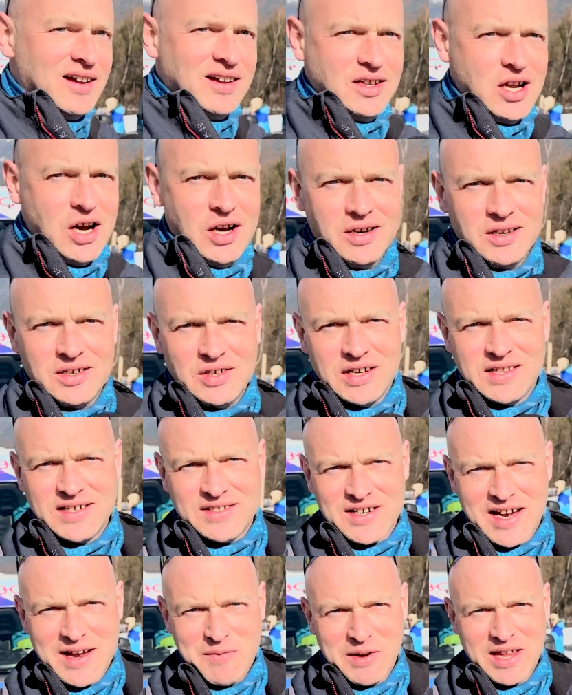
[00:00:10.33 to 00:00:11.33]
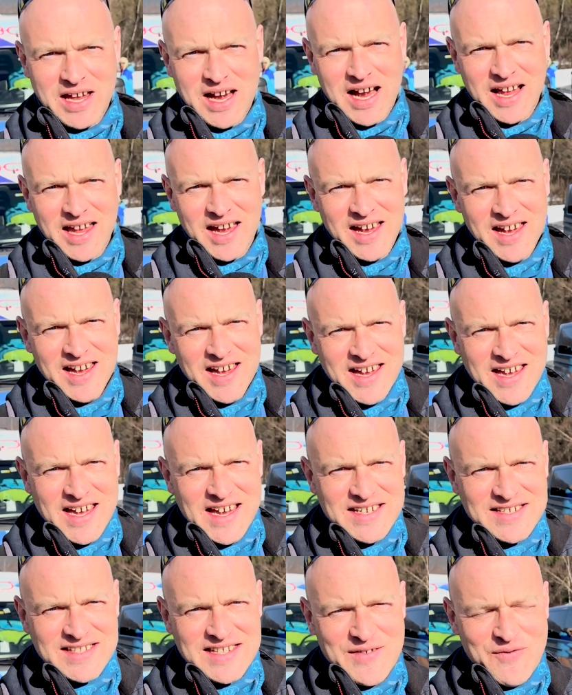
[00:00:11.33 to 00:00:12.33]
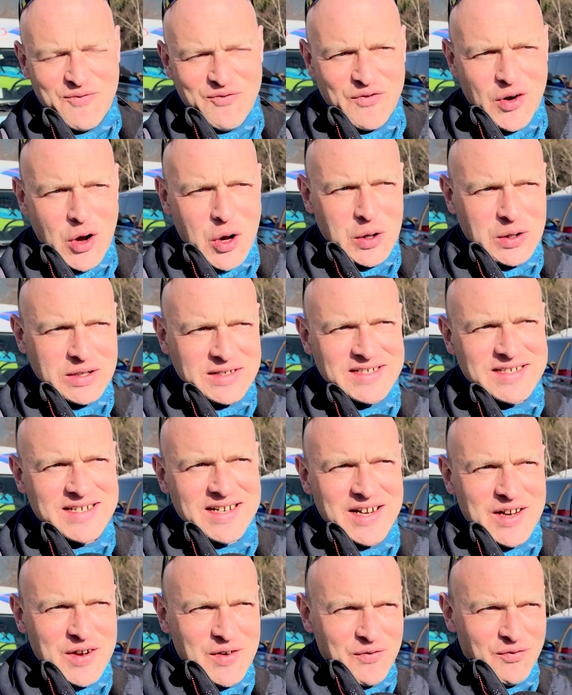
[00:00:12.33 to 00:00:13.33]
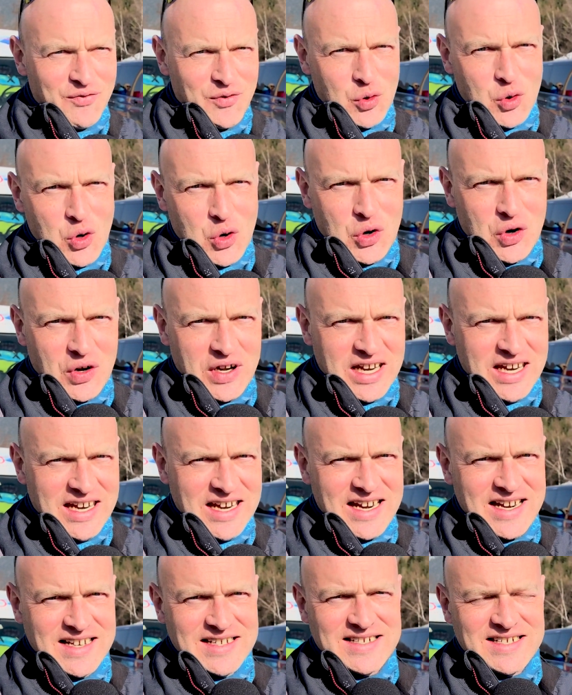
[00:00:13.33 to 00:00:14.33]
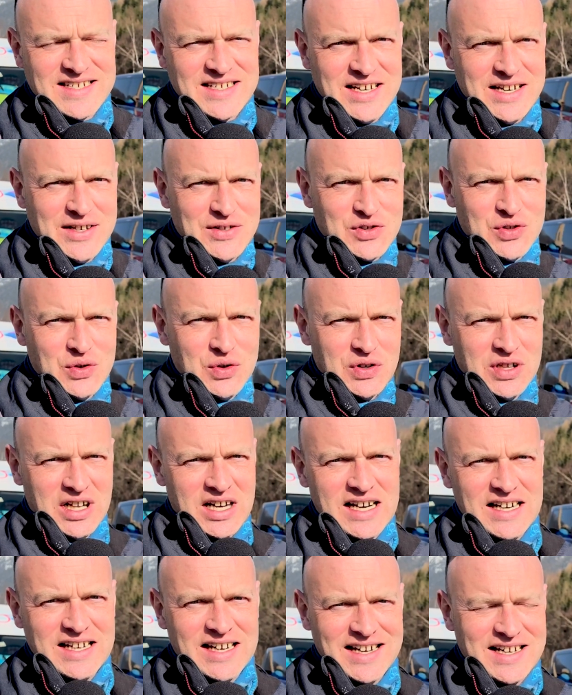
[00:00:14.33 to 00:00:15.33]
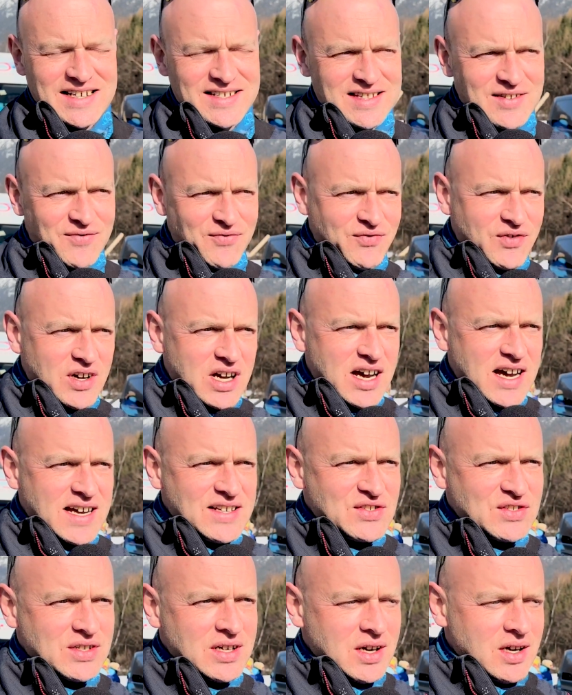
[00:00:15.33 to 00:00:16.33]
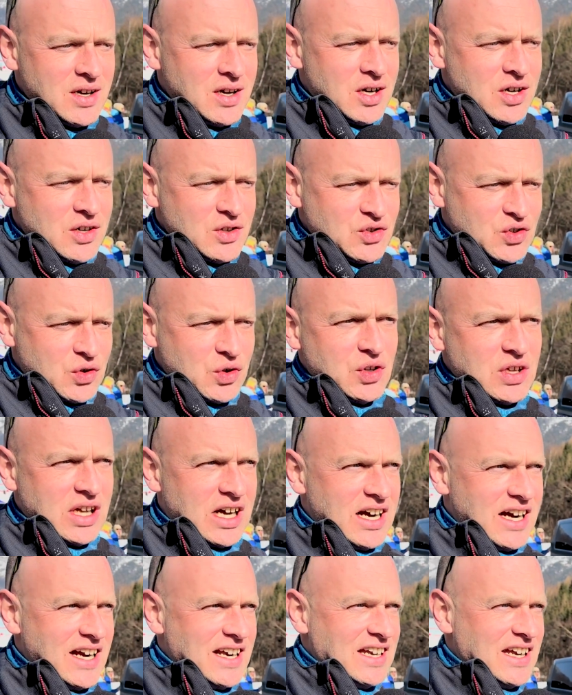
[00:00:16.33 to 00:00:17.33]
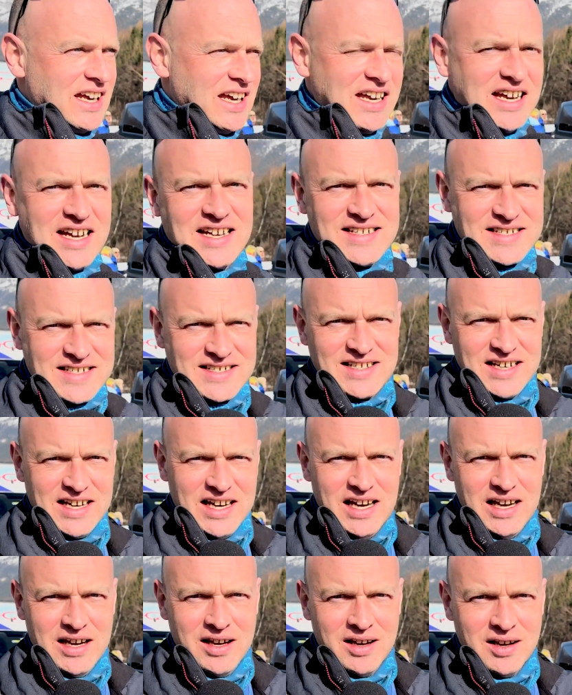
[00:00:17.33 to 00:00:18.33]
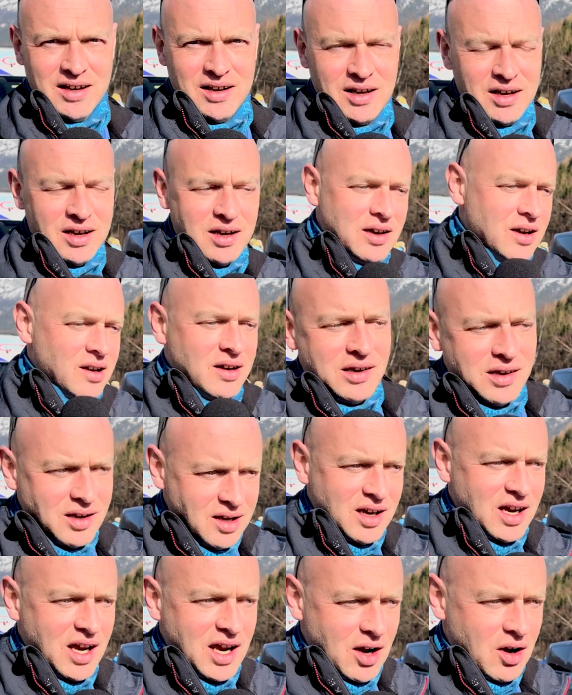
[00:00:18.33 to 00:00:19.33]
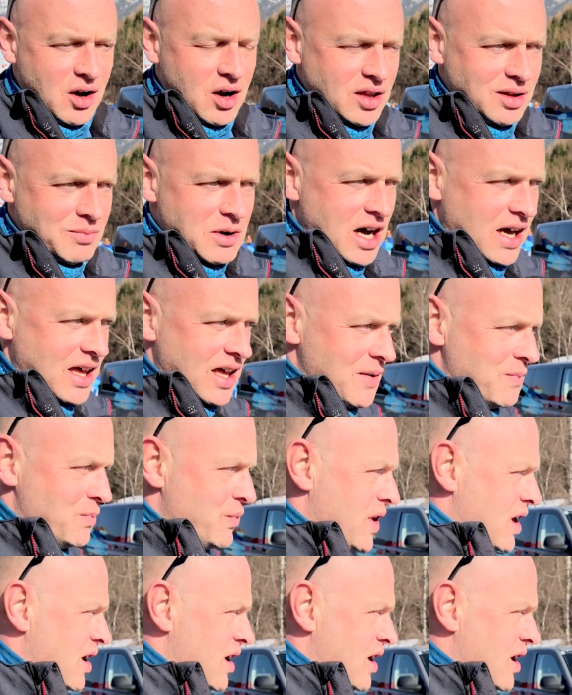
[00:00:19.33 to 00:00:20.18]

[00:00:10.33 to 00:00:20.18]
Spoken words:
No, not the giant banana. It's the Volt 4 ENC two-liner. It's the first two-line ENC on the market.